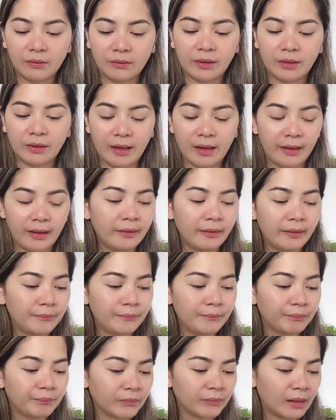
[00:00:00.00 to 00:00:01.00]

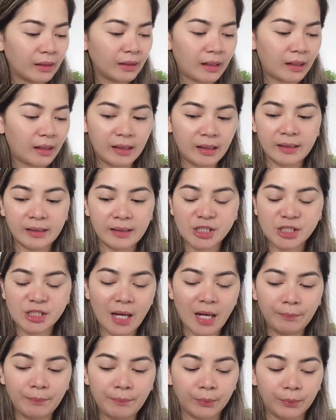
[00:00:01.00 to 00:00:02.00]
Okay, and the
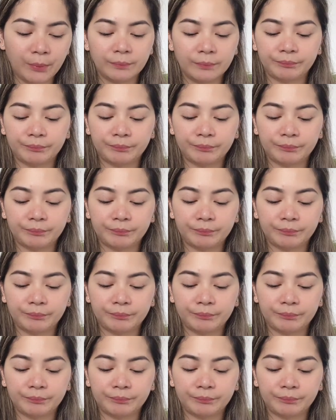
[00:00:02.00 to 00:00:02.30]
shampoo.